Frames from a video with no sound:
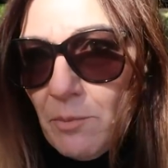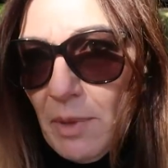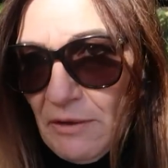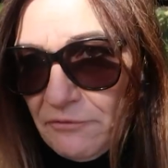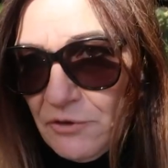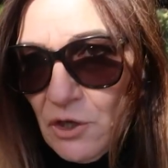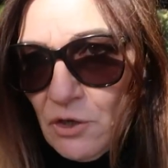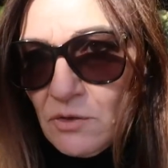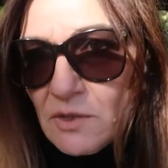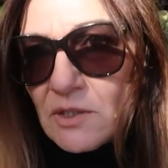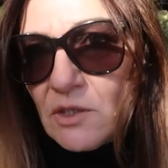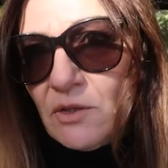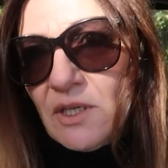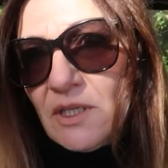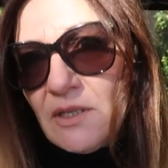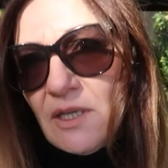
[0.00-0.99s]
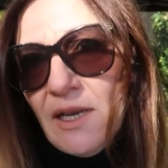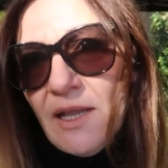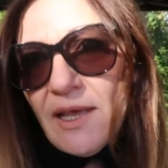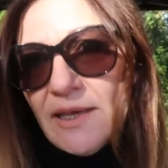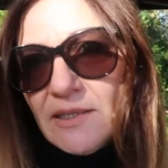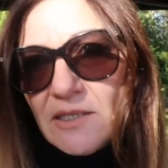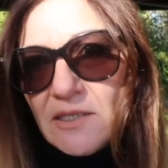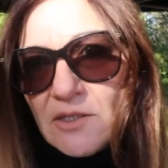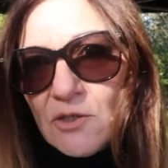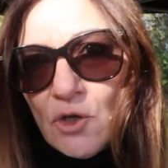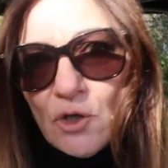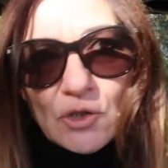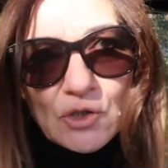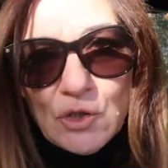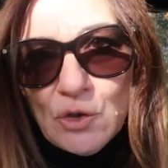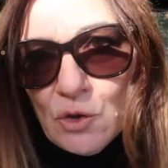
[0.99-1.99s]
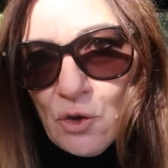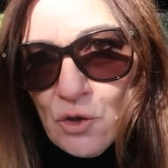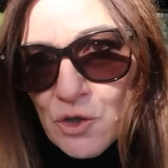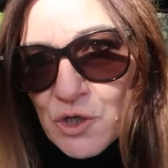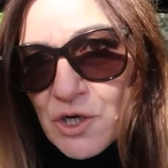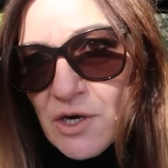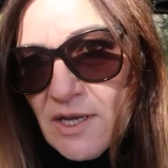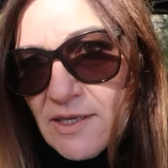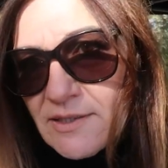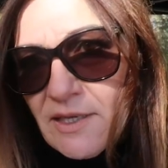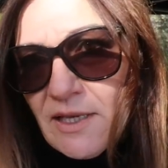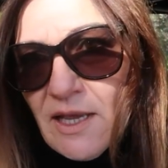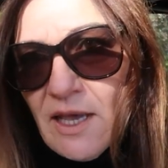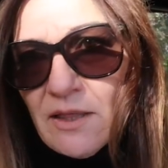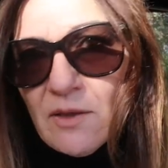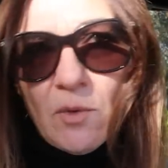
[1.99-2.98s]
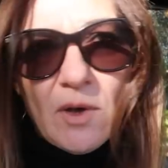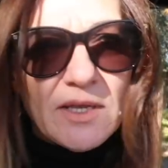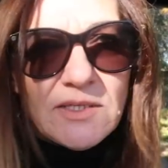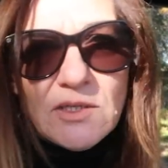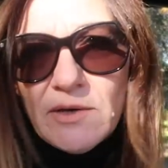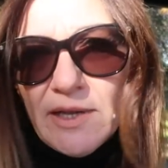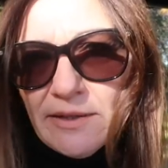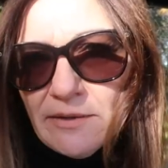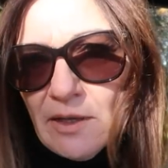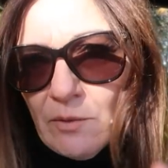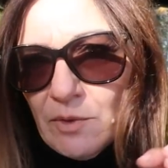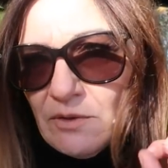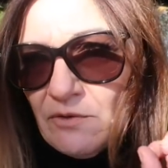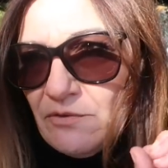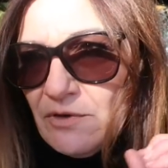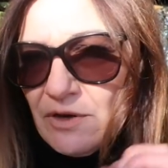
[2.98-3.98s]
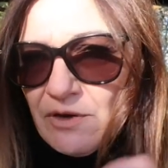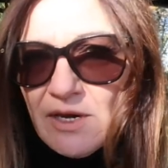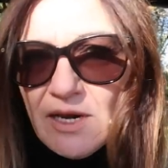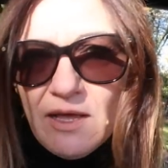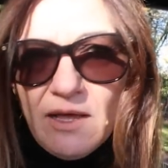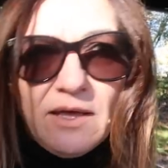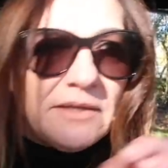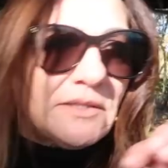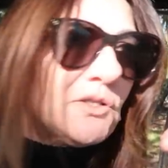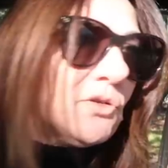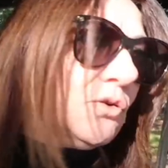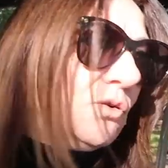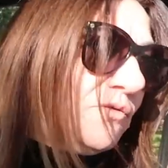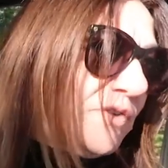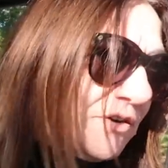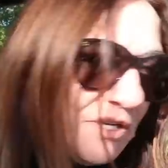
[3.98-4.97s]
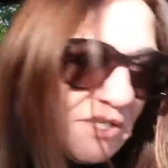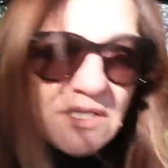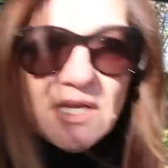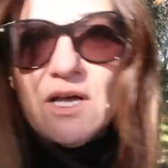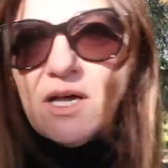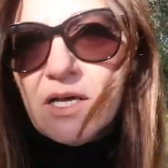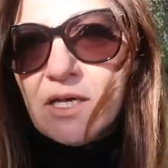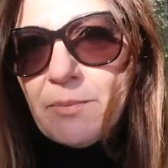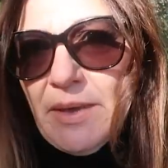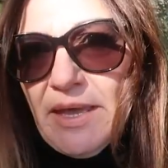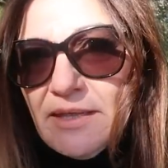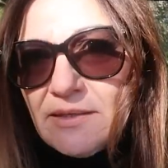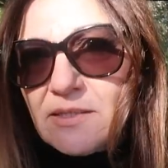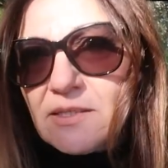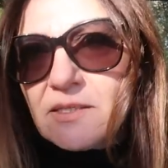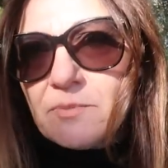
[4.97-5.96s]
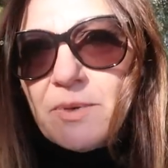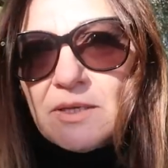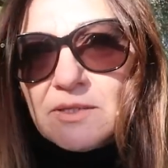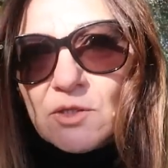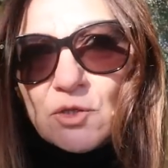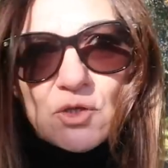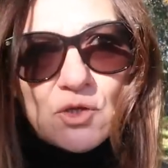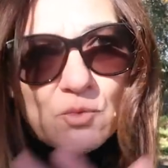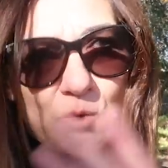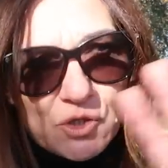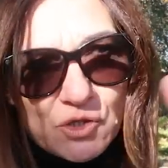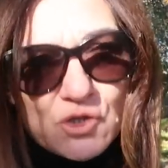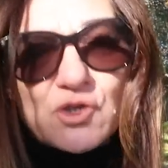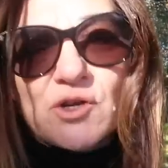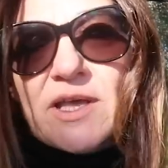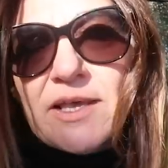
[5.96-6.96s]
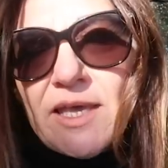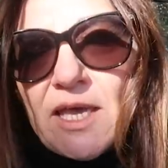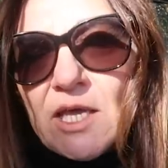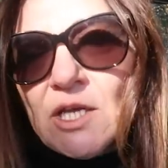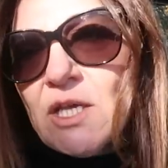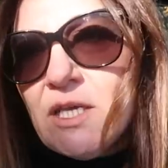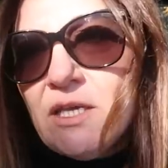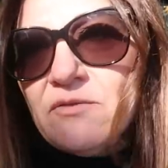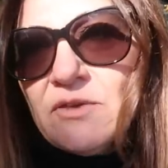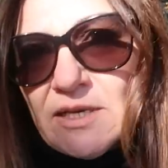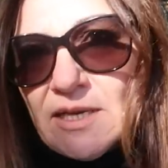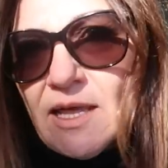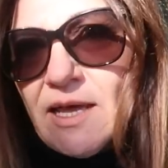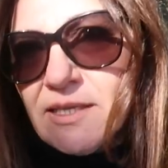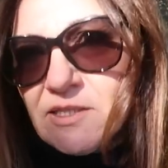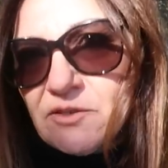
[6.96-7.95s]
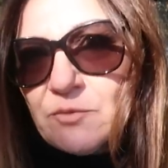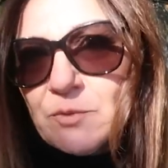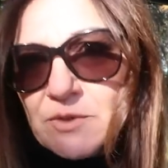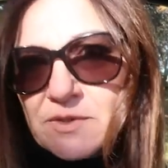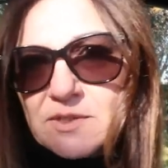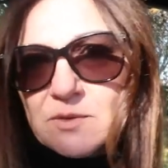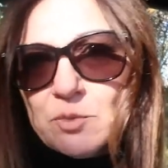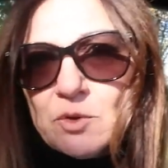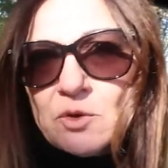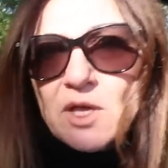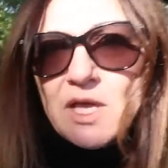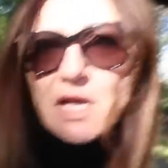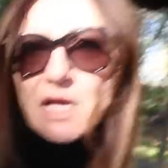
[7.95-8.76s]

above you so that the light is not too contrasty. Otherwise, you'll end up with a very light or very dark bits. So you want to try and get an even light if possible.